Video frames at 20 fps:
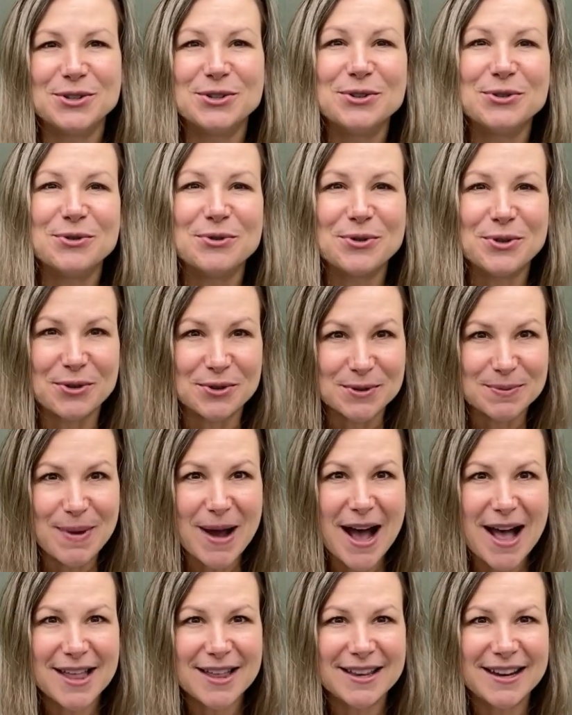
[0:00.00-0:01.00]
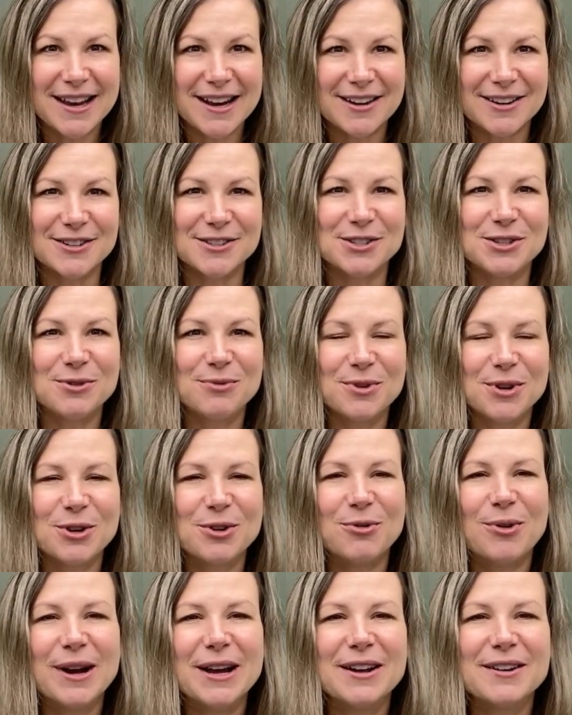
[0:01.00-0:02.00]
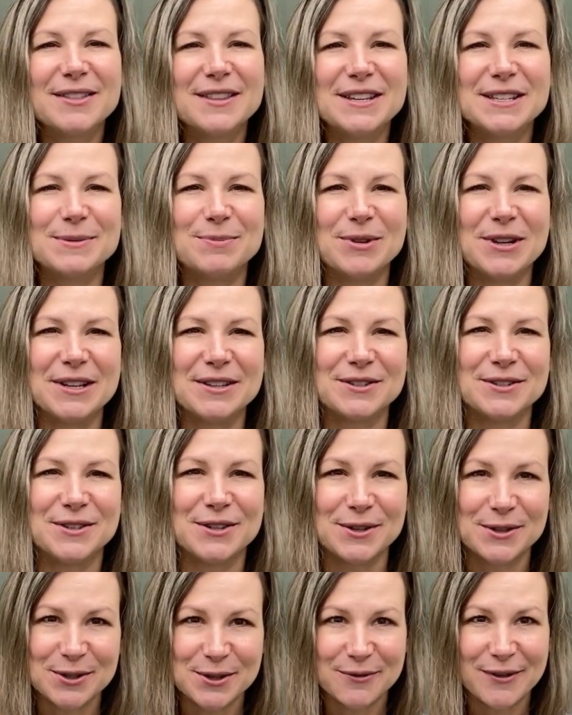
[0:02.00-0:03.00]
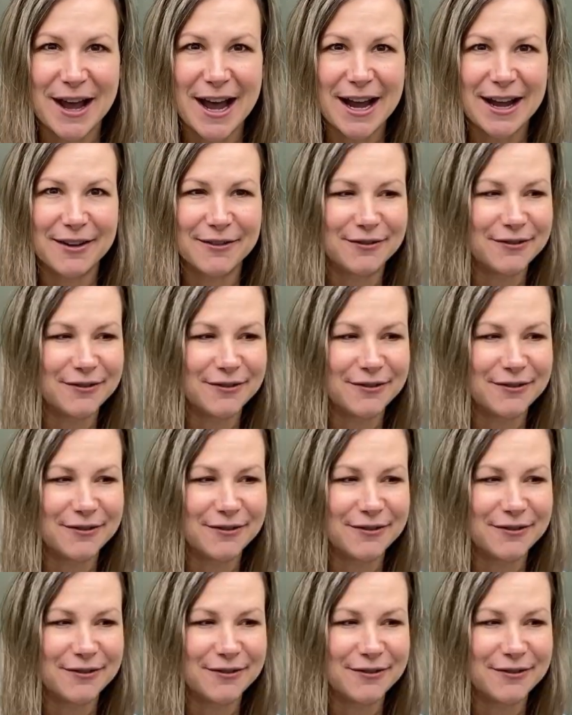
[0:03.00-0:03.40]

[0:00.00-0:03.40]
to those pollinators who require these plants to survive.